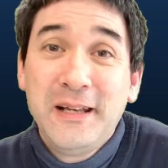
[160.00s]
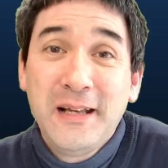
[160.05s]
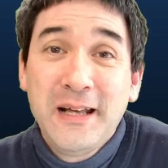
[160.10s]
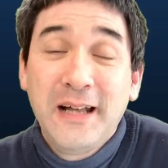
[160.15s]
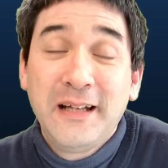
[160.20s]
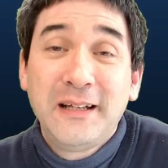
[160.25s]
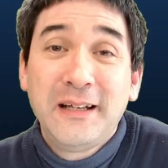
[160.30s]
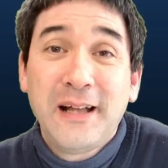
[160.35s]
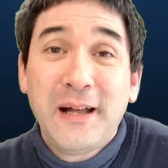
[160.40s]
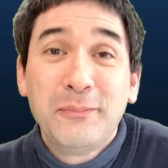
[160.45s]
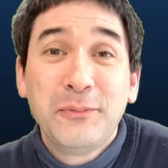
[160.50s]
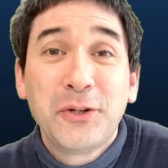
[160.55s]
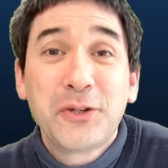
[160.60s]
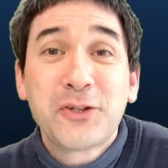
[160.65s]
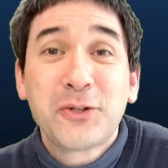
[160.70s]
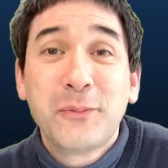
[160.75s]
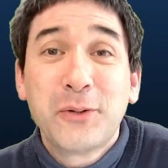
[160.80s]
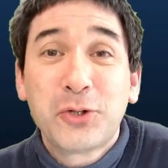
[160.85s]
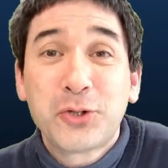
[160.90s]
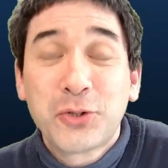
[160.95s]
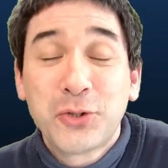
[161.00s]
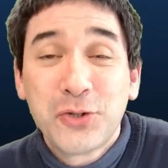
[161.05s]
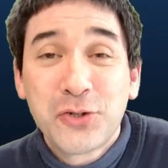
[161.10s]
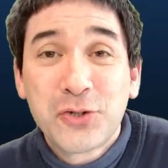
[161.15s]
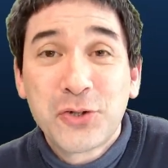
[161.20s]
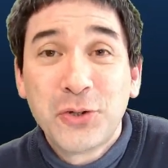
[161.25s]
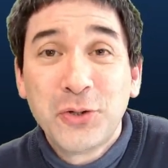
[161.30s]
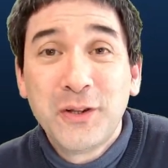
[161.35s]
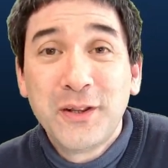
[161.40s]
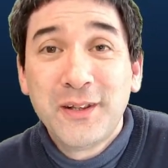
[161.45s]
And I'm not so much
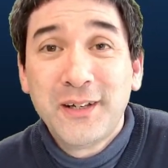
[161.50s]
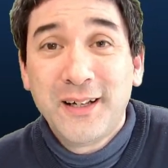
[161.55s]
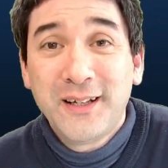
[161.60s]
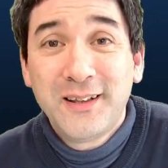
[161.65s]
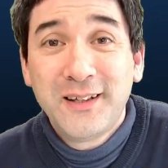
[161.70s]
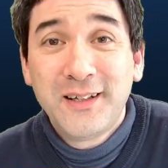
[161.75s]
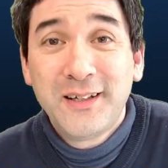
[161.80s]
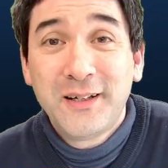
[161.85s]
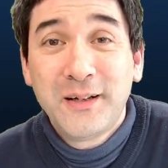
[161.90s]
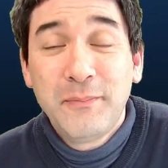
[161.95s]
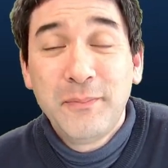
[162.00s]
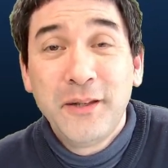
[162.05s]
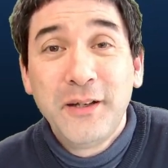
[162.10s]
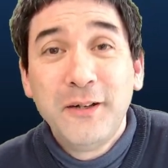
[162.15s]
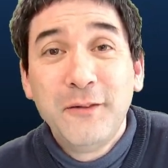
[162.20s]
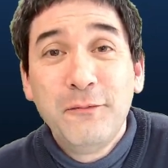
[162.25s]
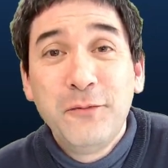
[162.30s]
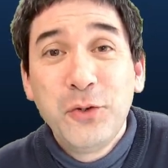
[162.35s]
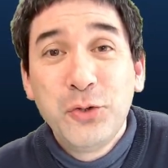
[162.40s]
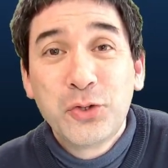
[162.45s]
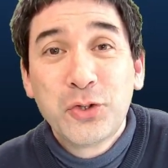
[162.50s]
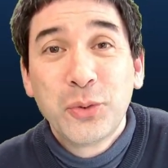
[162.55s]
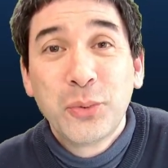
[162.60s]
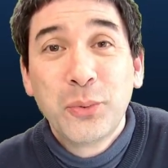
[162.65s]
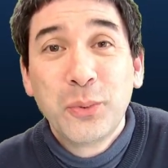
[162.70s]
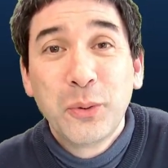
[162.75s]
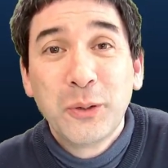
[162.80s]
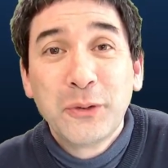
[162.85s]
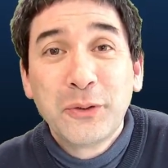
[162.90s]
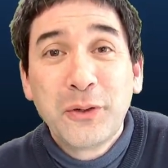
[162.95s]
concerned that uh, in the future we
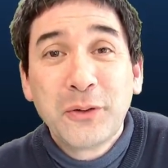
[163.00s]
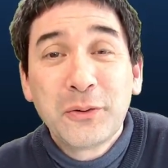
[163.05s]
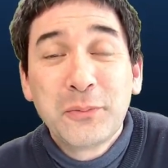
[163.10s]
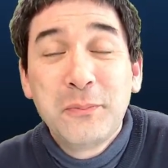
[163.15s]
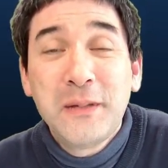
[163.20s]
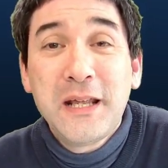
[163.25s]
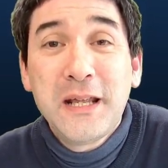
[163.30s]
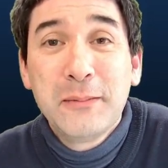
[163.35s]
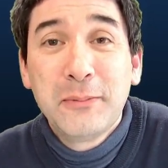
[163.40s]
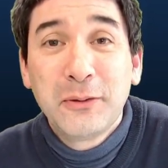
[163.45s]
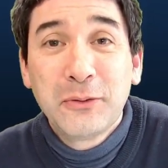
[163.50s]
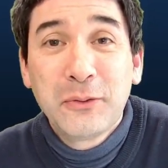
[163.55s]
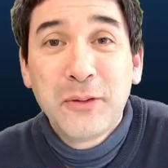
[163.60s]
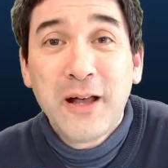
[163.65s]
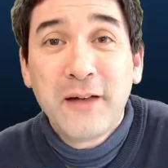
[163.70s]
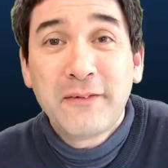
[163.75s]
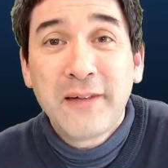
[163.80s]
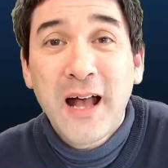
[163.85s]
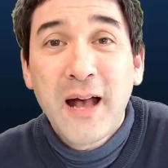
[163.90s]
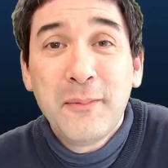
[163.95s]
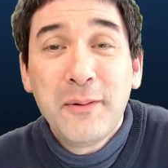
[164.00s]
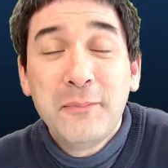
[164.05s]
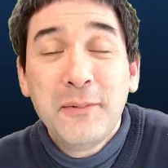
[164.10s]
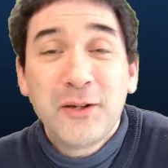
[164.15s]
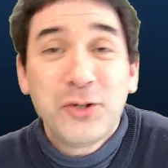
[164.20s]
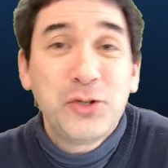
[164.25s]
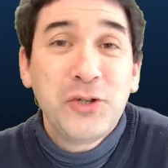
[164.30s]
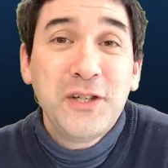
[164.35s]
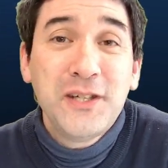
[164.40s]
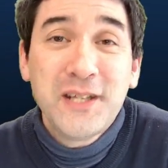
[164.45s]
will not be able to have
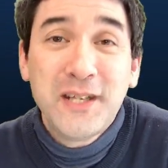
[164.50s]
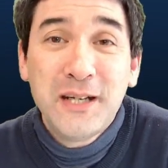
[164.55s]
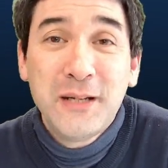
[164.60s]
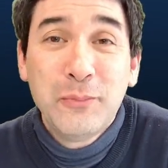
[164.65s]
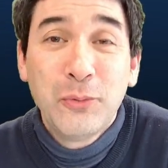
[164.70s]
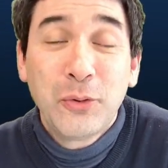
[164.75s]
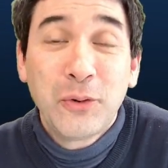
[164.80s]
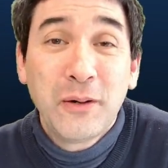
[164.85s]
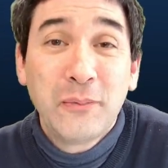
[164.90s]
camembert cheese anymore.